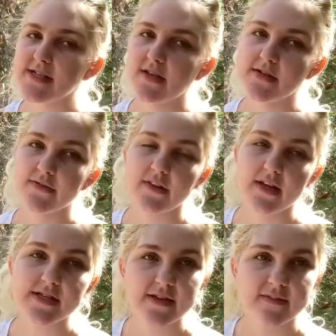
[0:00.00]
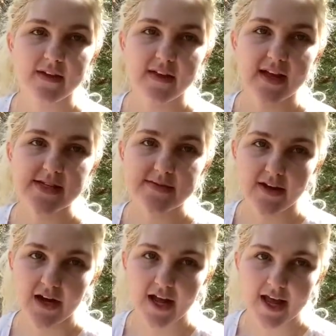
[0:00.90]
Los Feliz I feel like is
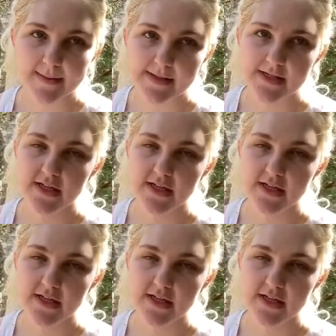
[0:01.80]
very hipster.